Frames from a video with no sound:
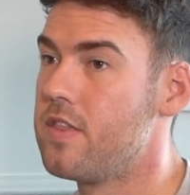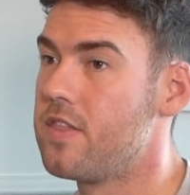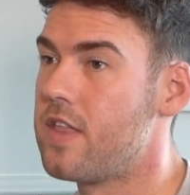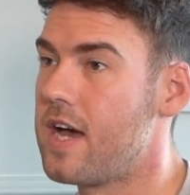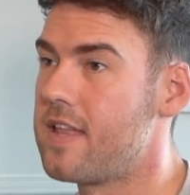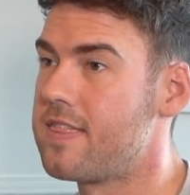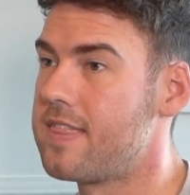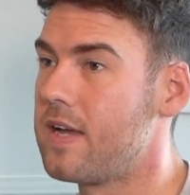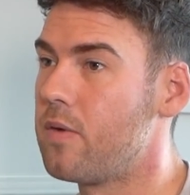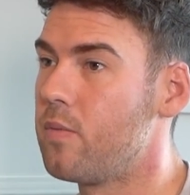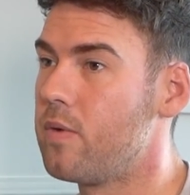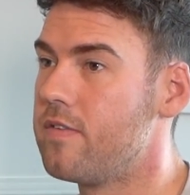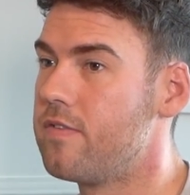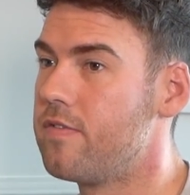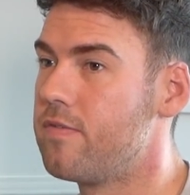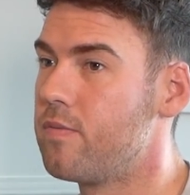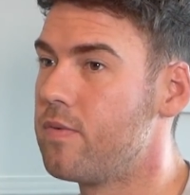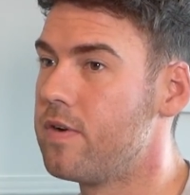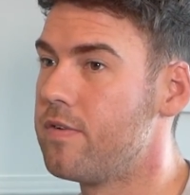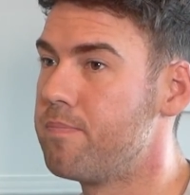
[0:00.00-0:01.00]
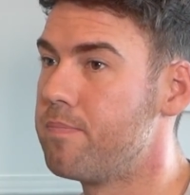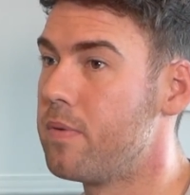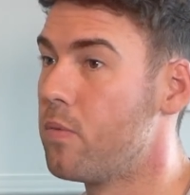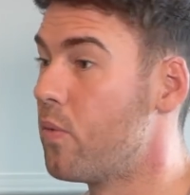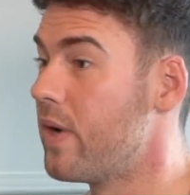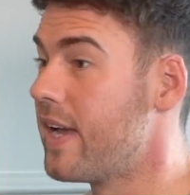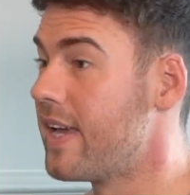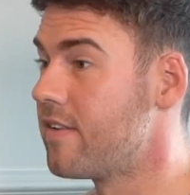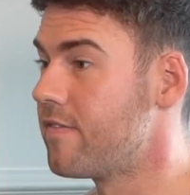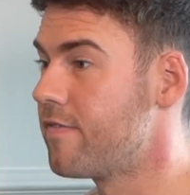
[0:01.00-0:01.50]
I think we've been
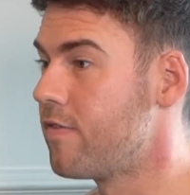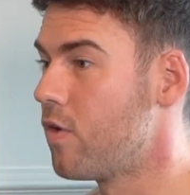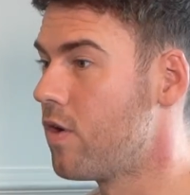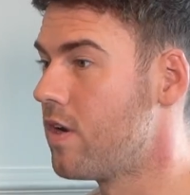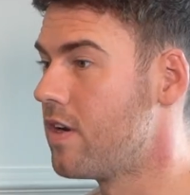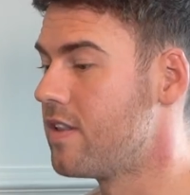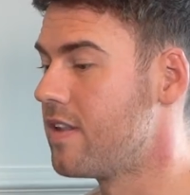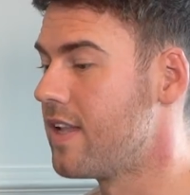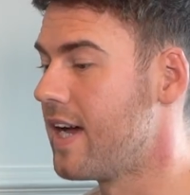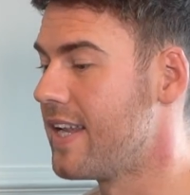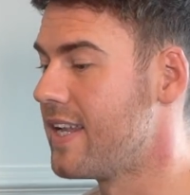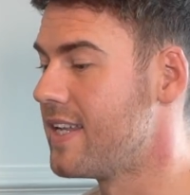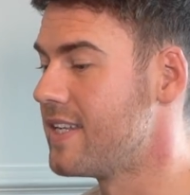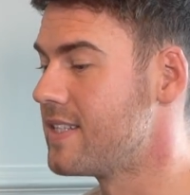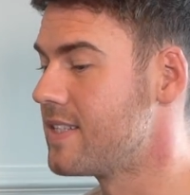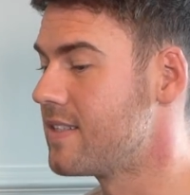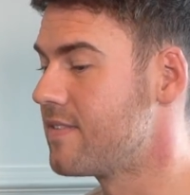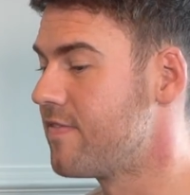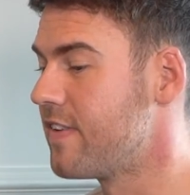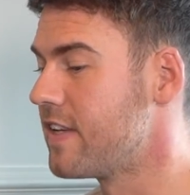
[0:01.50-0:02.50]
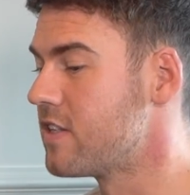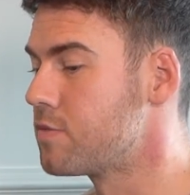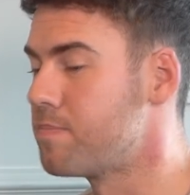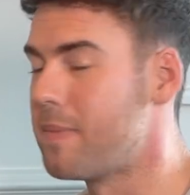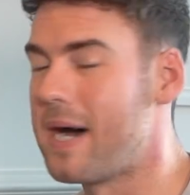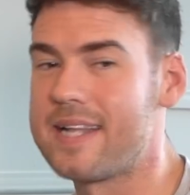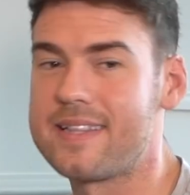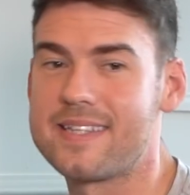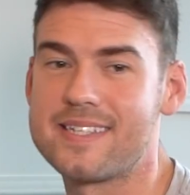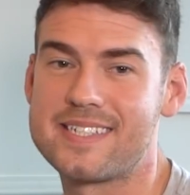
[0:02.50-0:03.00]
waiting for, and it feels
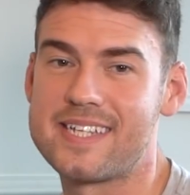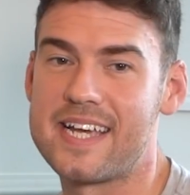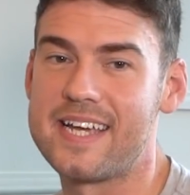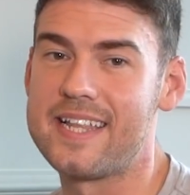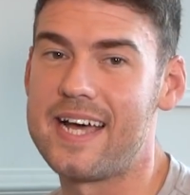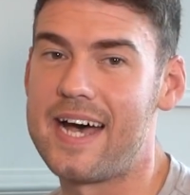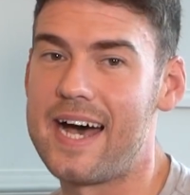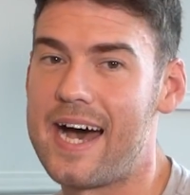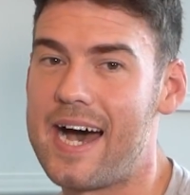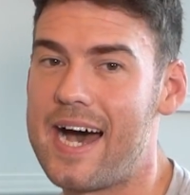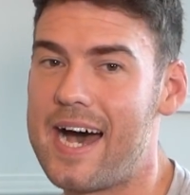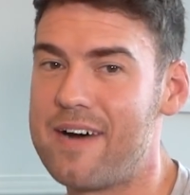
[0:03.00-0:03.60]
mad to say that,